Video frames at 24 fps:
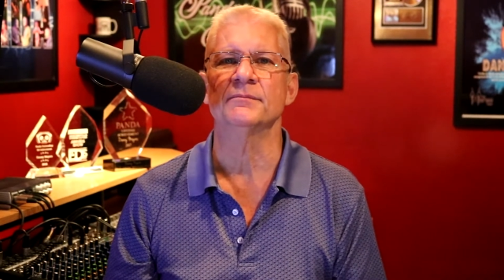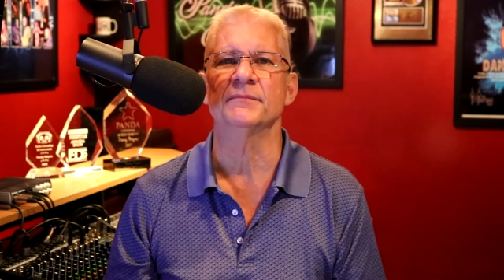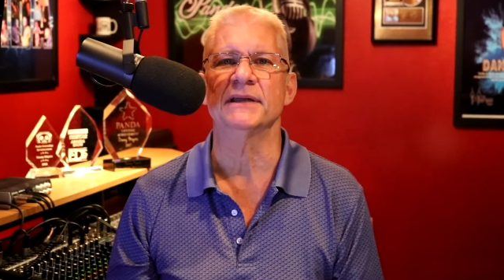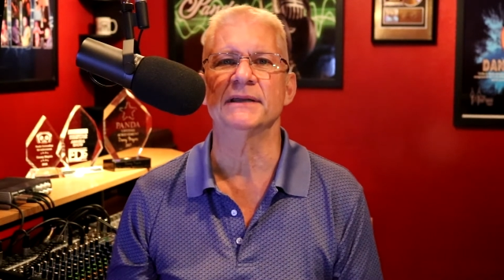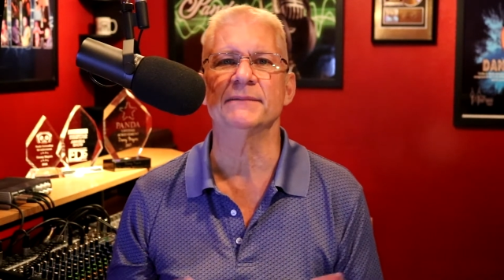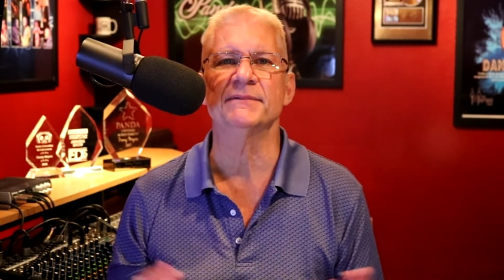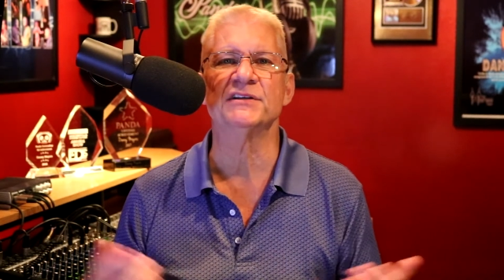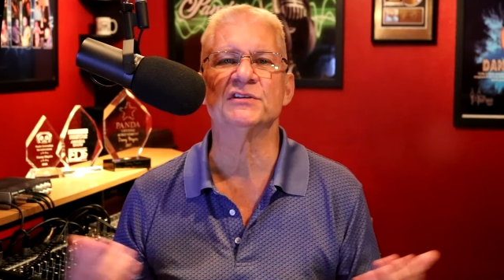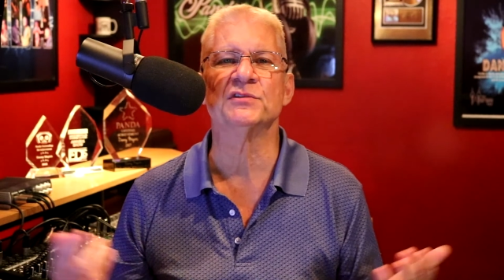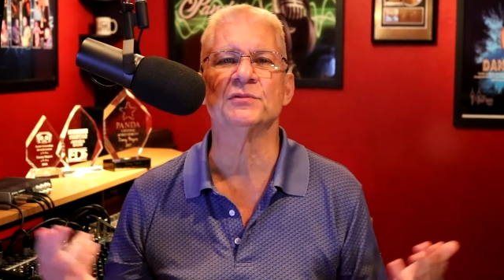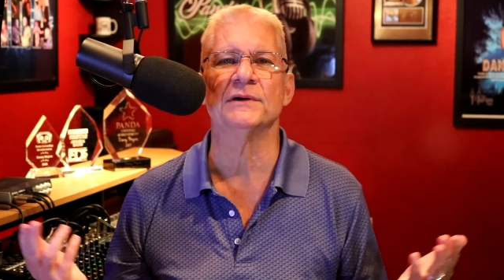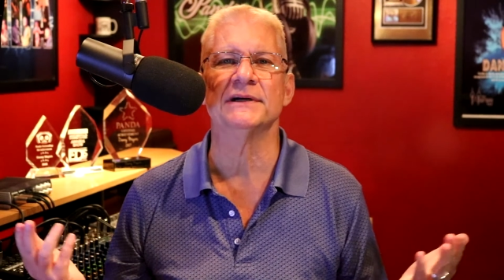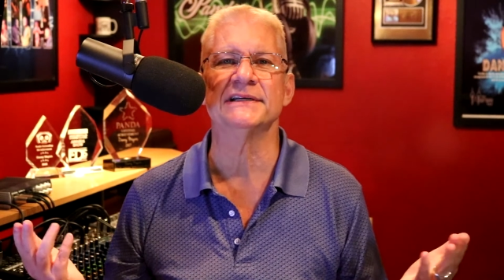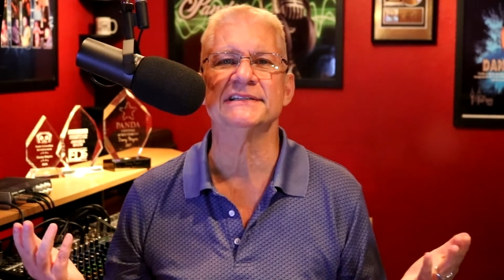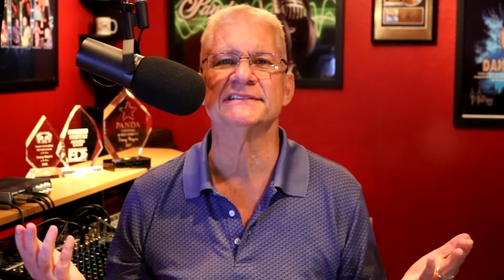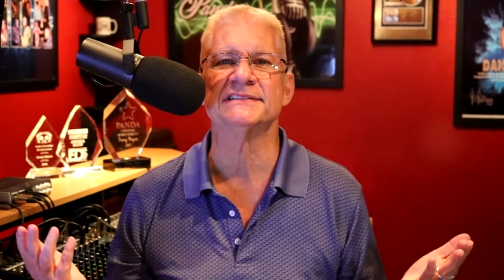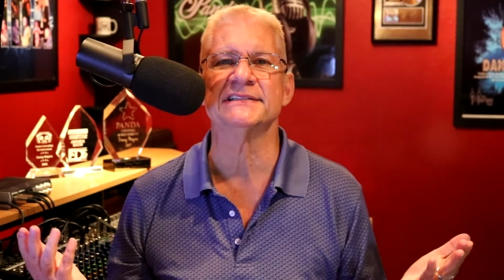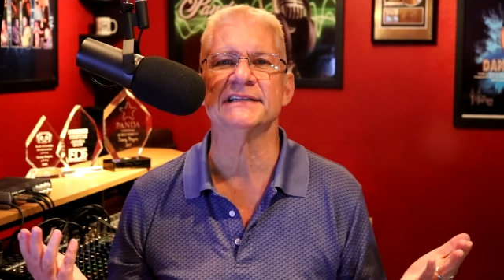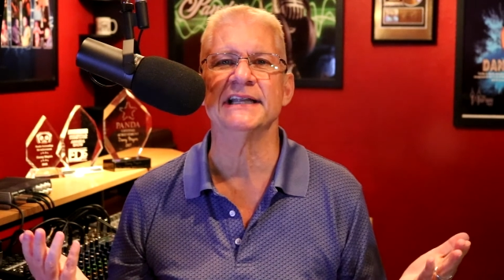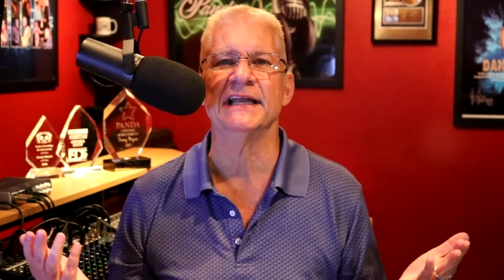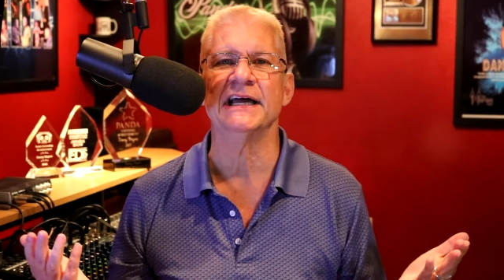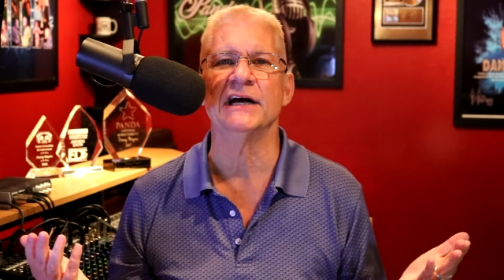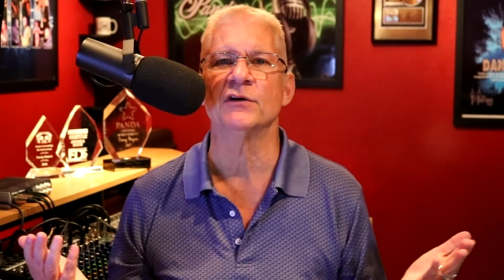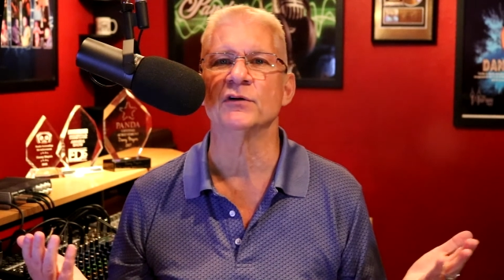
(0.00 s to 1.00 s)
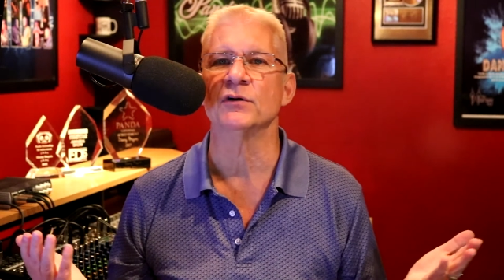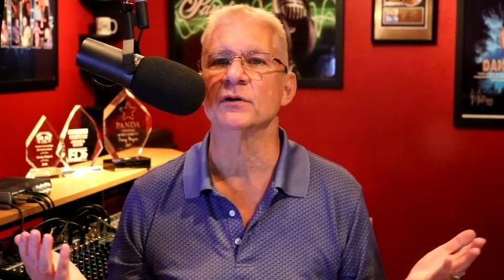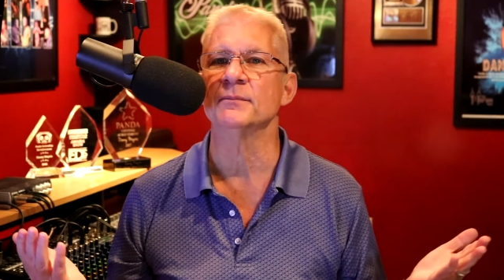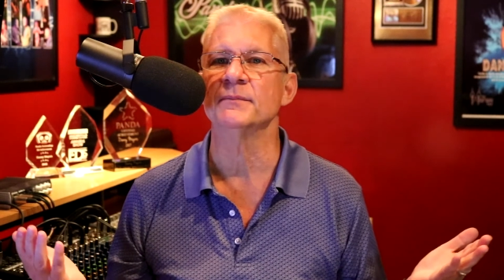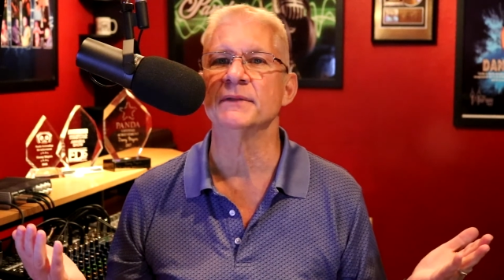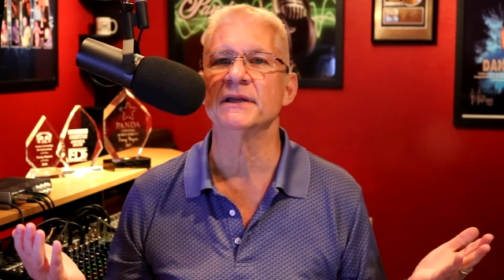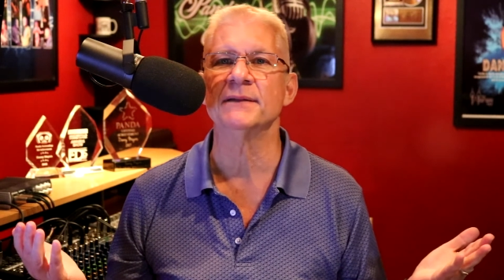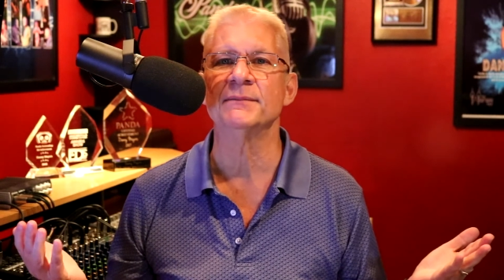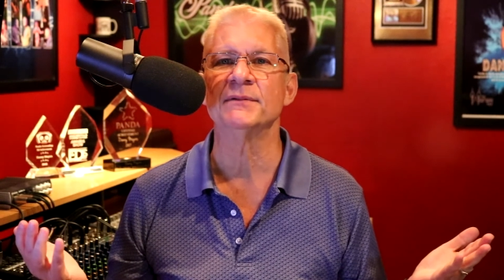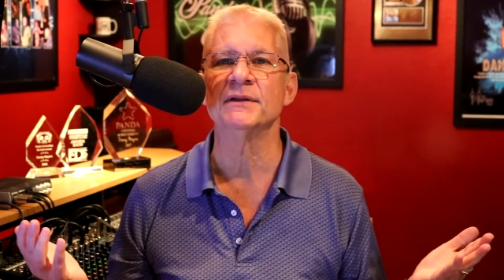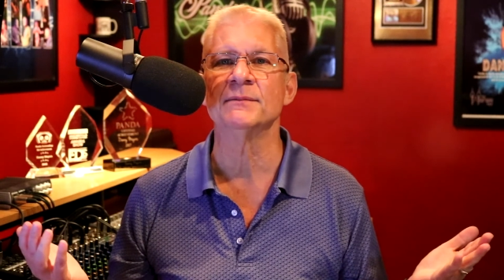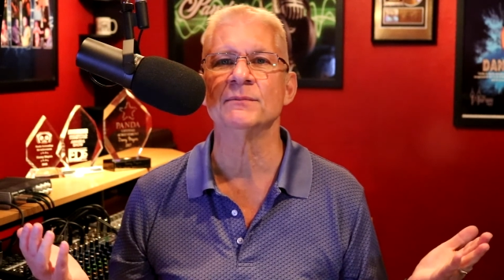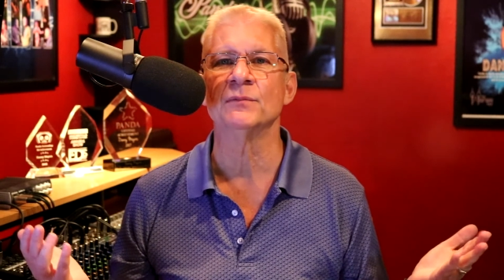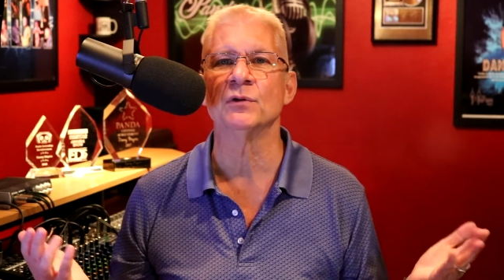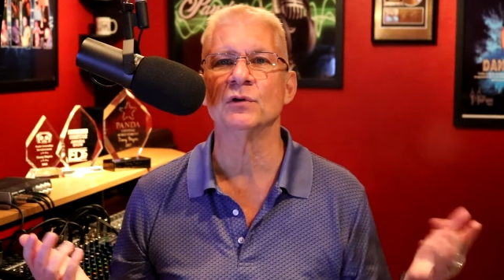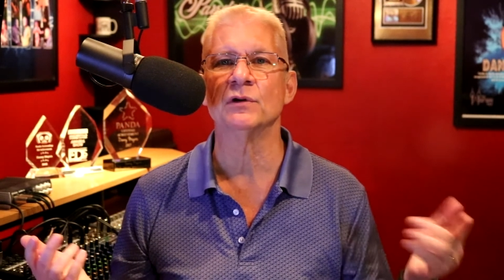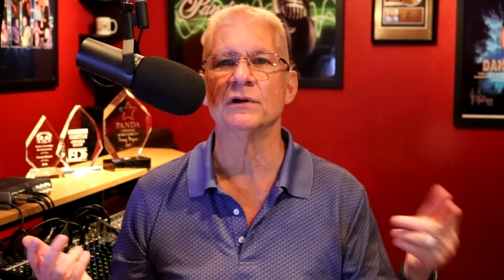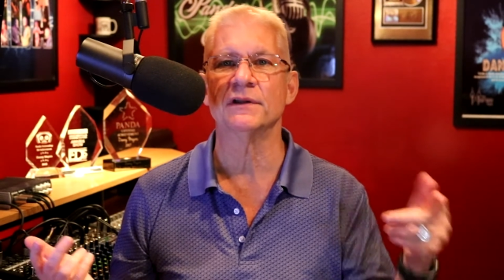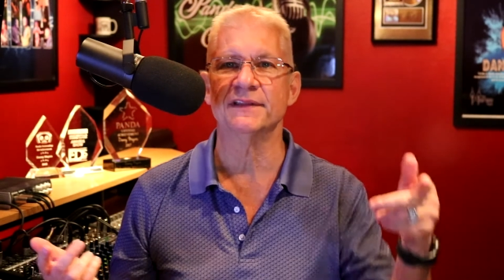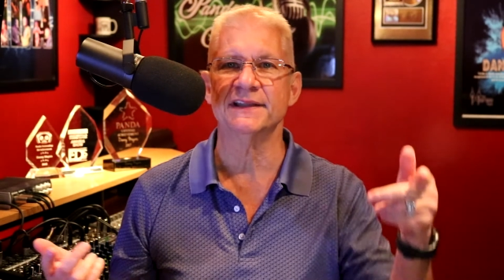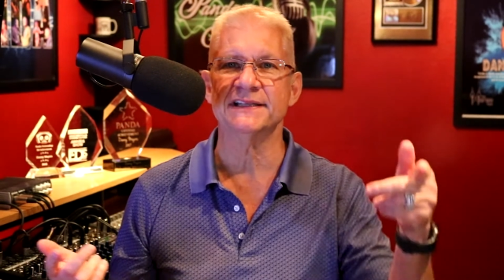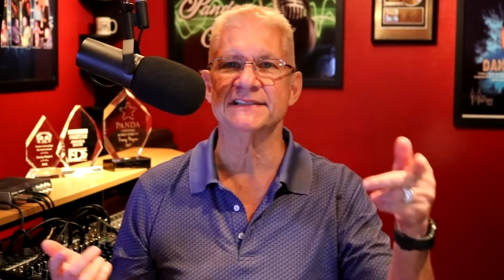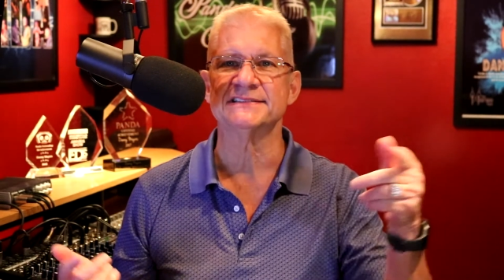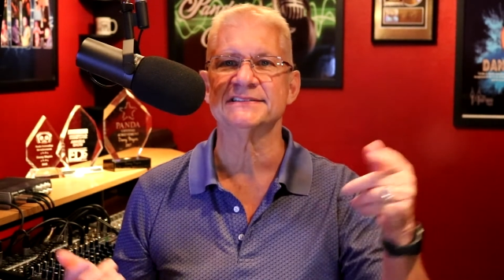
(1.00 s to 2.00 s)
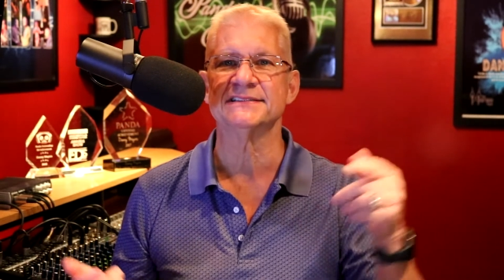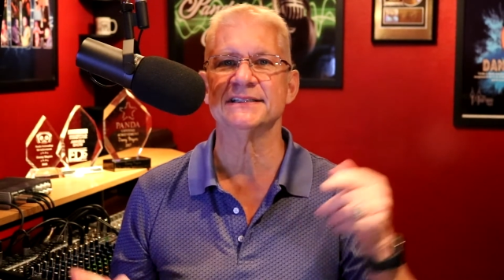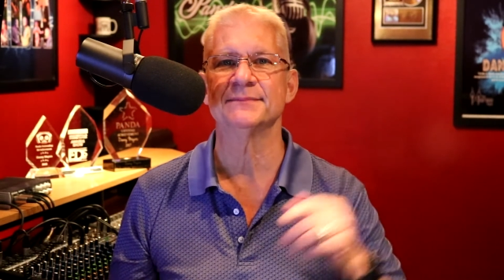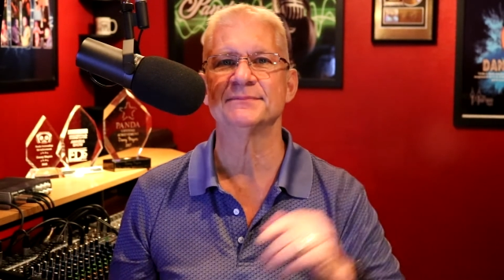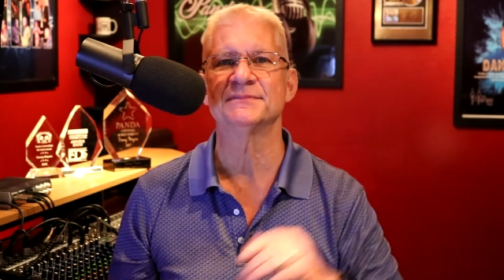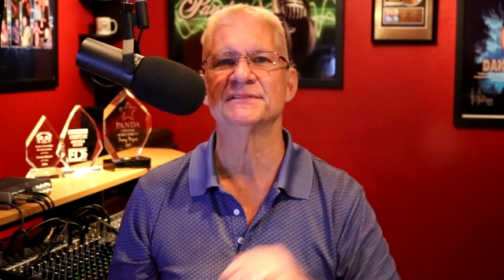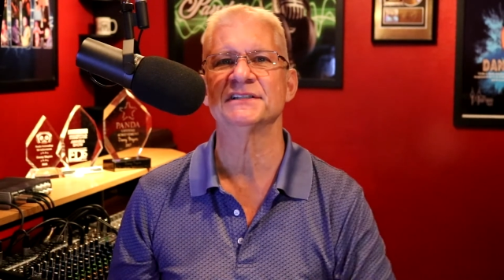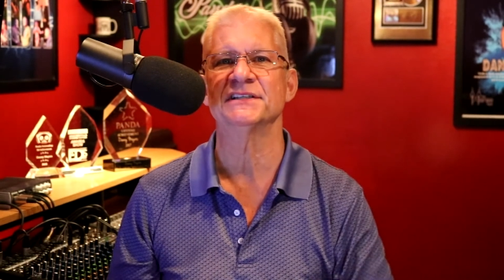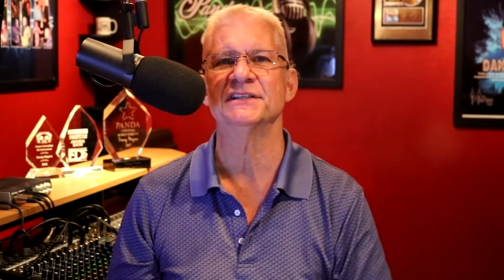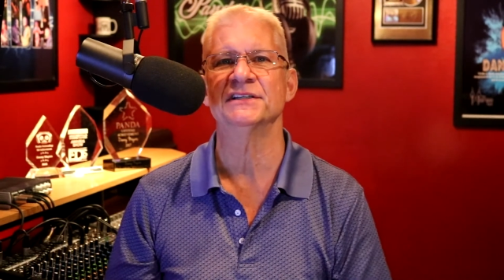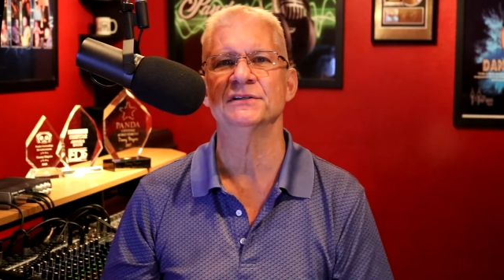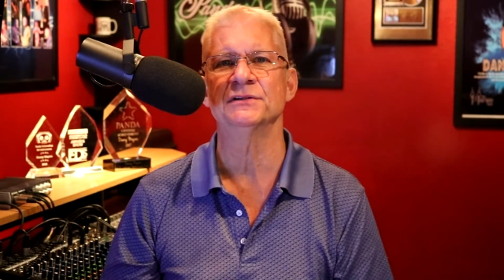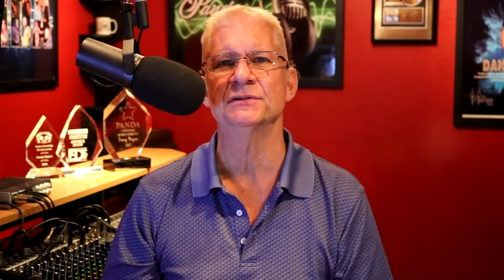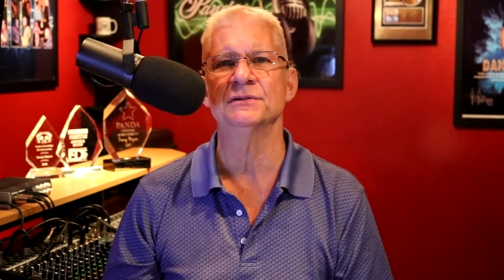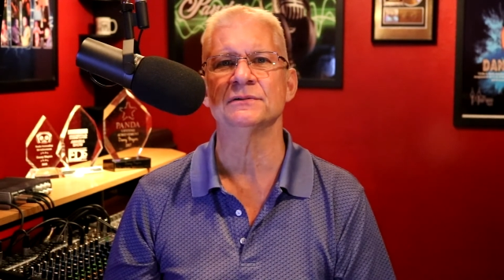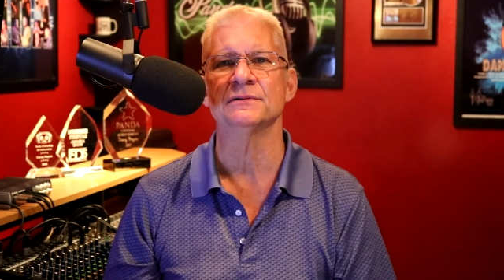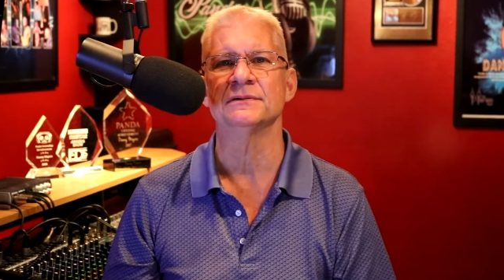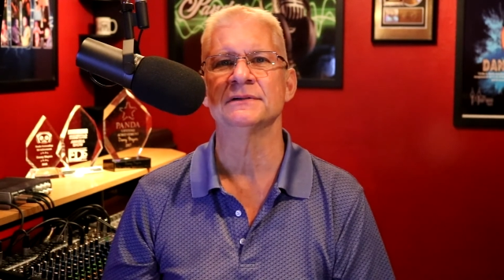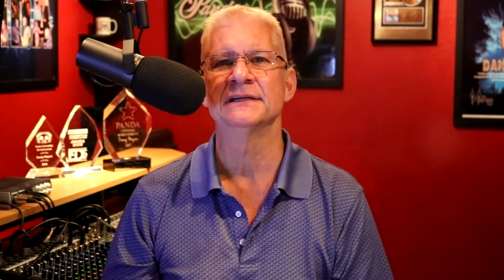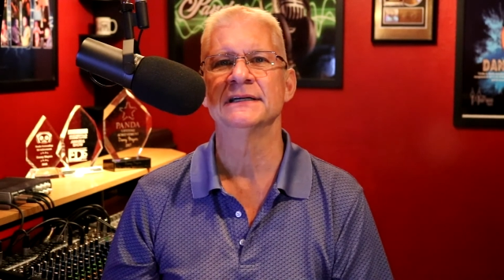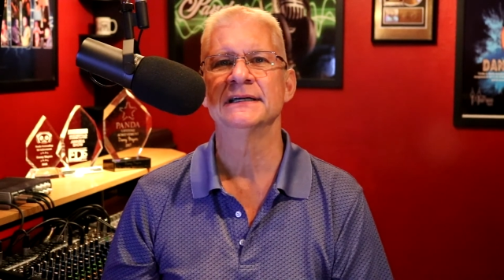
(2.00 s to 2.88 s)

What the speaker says: maybe twice an hour, maybe more. That's up to you.